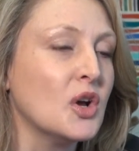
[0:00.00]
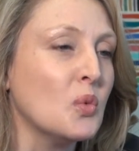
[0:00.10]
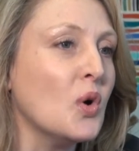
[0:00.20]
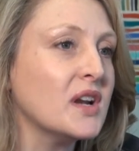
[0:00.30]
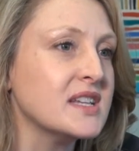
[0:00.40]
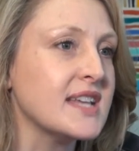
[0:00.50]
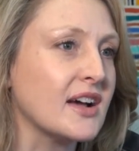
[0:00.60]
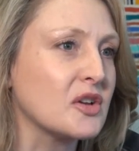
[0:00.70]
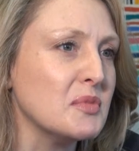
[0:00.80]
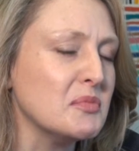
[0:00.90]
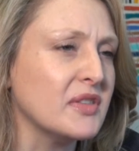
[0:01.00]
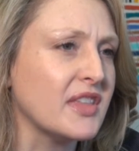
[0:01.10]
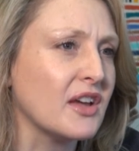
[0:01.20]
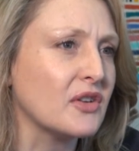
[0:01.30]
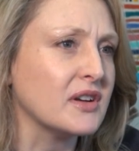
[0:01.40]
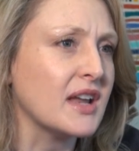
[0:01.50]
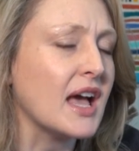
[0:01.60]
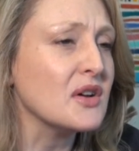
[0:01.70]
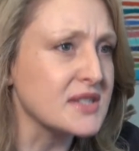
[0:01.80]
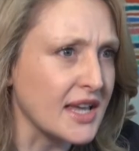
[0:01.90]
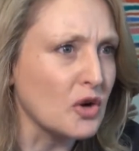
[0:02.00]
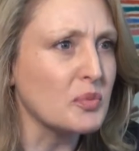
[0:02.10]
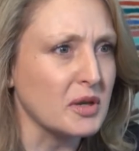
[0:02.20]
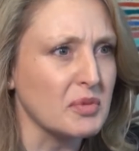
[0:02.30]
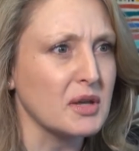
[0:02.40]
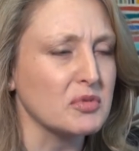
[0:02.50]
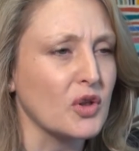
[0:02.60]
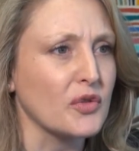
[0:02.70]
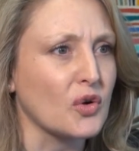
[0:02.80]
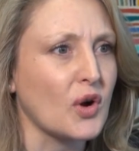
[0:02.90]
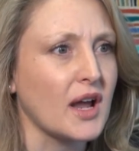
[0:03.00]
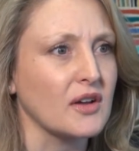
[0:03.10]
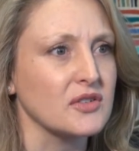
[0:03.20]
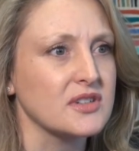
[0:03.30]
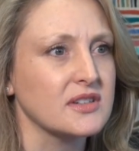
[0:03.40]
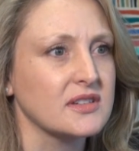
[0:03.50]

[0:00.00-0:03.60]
What is our commitment there and how is it helping people on the ground?